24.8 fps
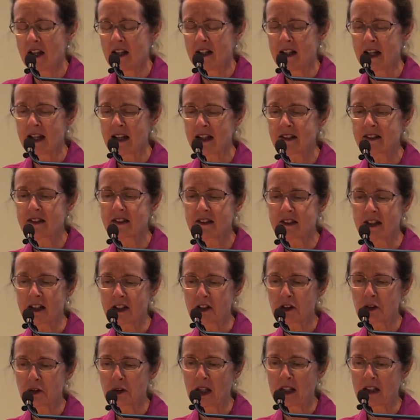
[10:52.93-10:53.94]
Next,
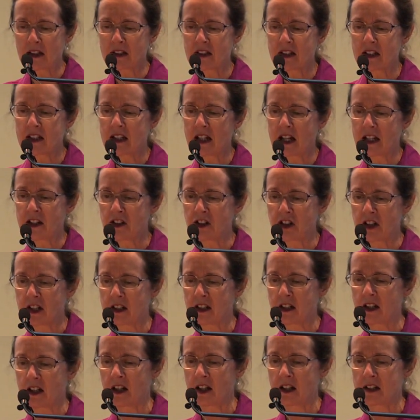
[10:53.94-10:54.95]
sexuality and
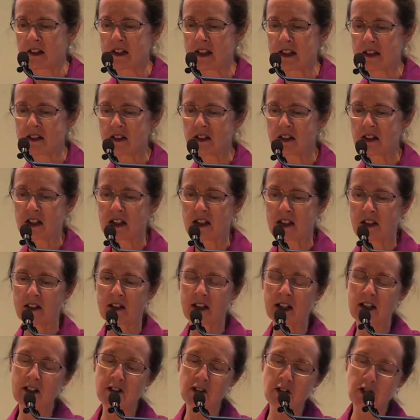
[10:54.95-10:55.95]
gender identity.
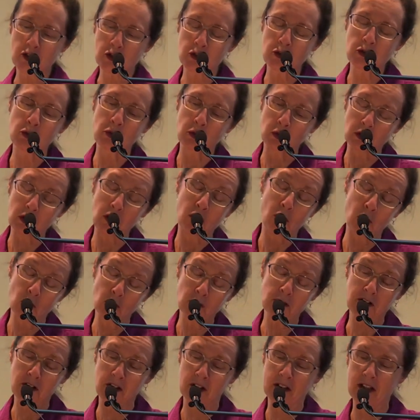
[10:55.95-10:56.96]
These two
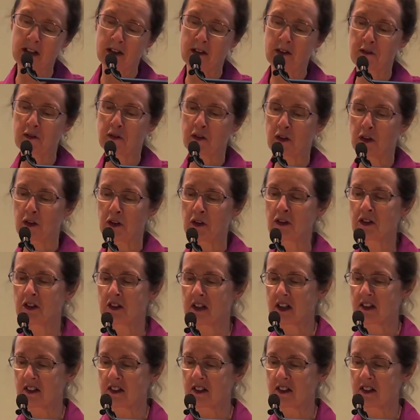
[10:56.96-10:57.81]
also get confused.